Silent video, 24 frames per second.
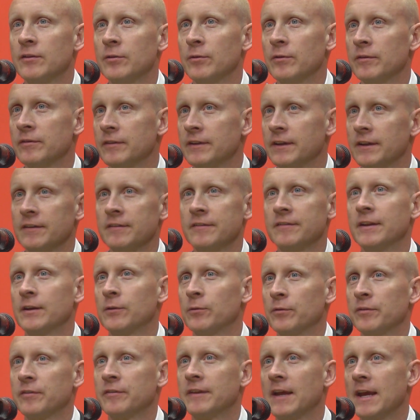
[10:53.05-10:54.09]
to us against
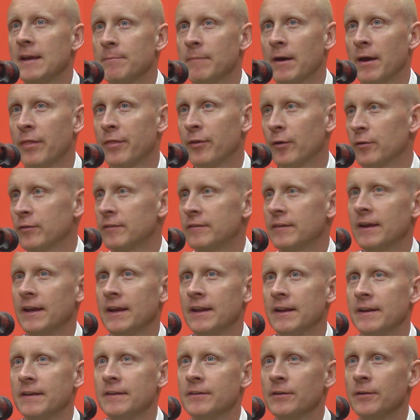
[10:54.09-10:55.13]
Nicholls State by
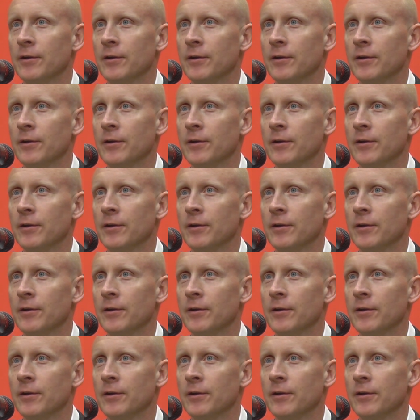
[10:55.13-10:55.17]
13 and,